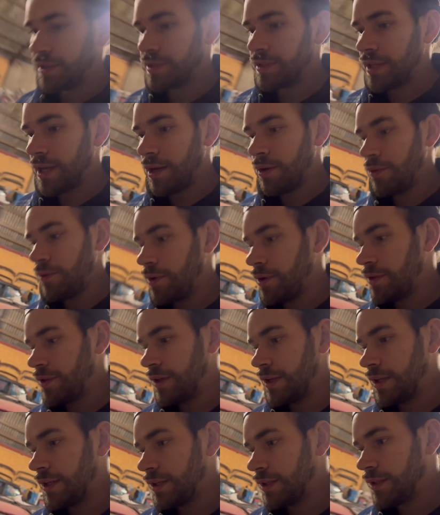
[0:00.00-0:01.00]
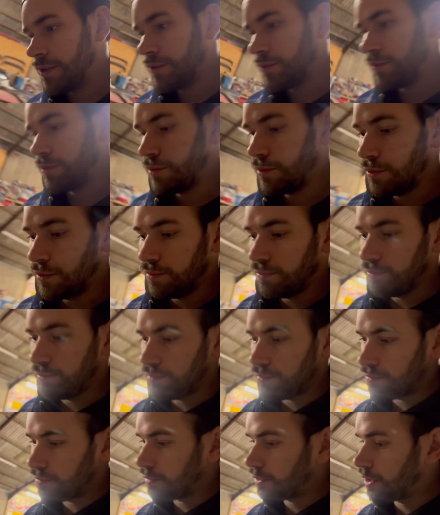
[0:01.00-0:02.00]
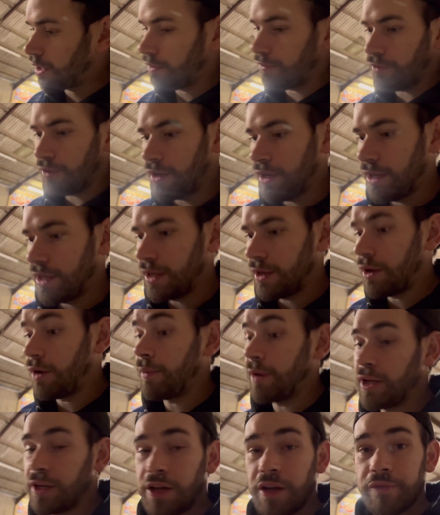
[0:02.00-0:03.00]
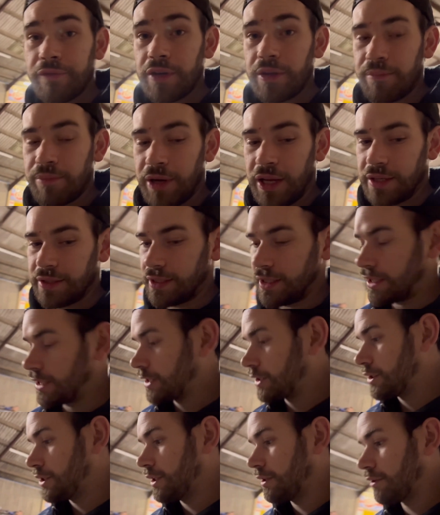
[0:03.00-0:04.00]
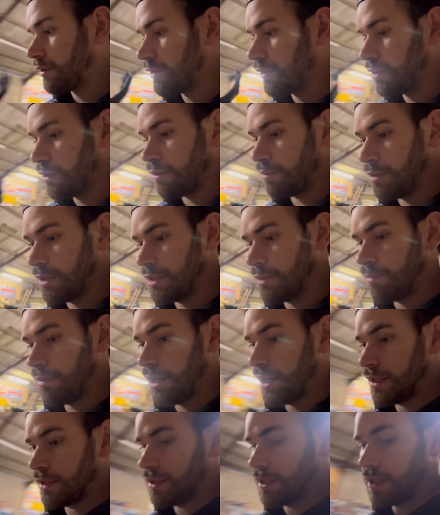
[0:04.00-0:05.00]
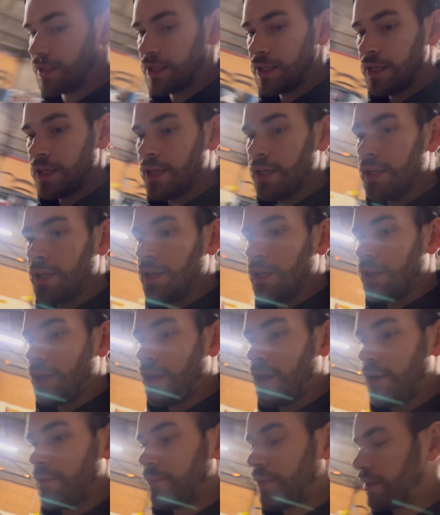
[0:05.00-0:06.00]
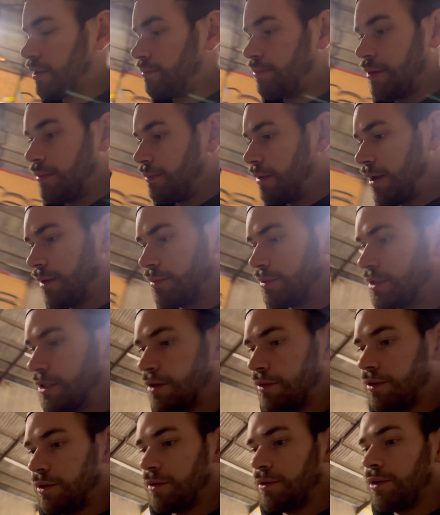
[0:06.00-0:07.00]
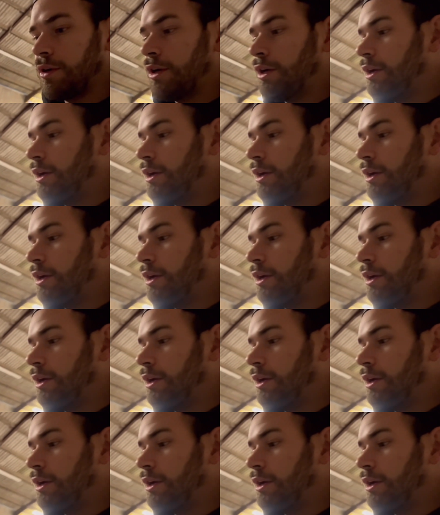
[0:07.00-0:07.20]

towel, I think, or cover it. I might cover it in plastic, actually. I've got a new piece of plastic, like a bin bag material.